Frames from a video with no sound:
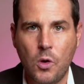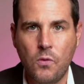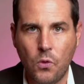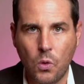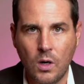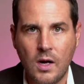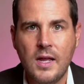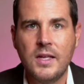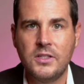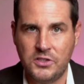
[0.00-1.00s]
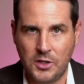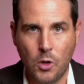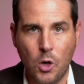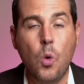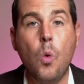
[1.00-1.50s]

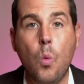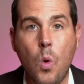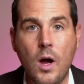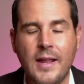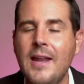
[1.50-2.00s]
0401.